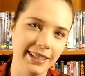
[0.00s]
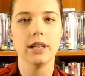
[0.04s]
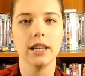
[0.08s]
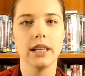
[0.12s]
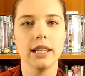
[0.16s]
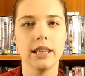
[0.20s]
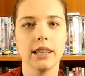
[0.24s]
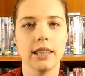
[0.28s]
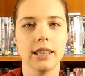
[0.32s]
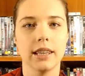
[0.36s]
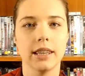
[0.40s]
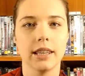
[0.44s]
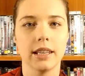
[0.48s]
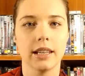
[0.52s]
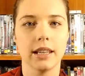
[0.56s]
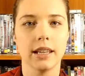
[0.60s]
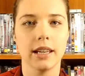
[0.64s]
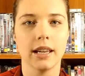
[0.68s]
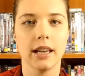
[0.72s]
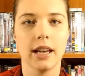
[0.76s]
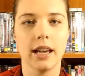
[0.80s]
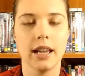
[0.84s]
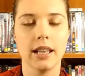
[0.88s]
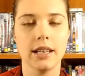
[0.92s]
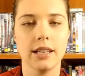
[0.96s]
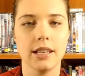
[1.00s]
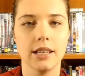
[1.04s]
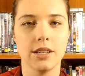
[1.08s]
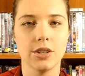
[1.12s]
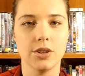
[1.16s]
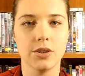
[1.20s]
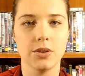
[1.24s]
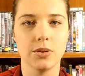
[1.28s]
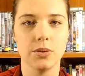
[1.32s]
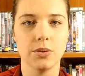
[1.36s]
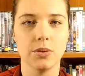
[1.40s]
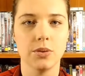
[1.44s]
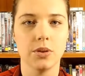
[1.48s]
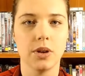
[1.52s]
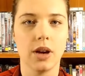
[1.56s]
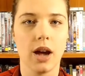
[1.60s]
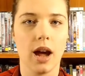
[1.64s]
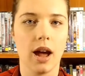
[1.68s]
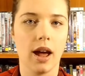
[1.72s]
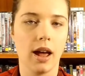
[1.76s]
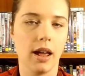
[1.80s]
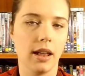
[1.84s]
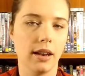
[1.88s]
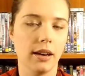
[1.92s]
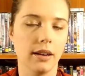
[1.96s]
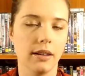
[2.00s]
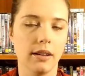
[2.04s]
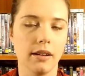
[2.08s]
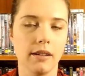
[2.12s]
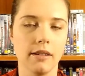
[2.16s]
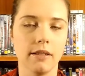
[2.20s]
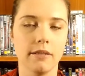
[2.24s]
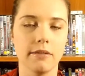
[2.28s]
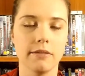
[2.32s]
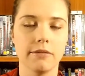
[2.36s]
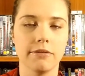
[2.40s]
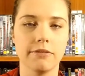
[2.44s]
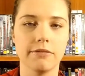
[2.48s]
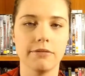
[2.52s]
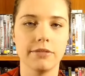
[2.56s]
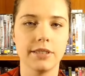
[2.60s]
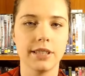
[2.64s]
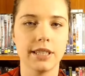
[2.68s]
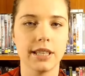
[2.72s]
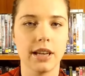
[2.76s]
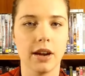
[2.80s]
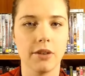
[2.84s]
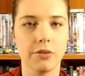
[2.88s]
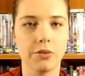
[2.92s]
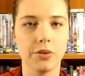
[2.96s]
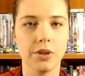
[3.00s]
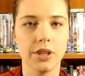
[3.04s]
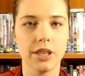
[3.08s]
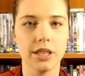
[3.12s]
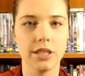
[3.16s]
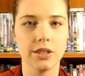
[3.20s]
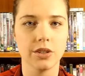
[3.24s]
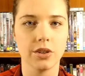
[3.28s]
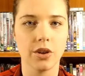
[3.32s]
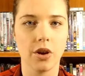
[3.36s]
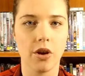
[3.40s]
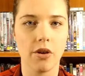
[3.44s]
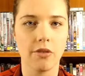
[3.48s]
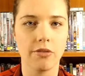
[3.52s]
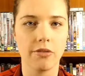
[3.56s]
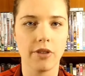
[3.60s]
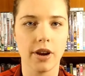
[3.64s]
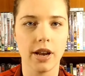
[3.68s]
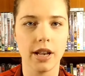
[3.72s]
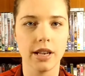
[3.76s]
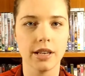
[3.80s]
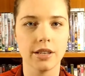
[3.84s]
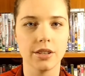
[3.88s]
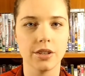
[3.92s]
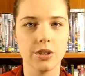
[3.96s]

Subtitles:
In the initial kind of stuff with his girlfriend,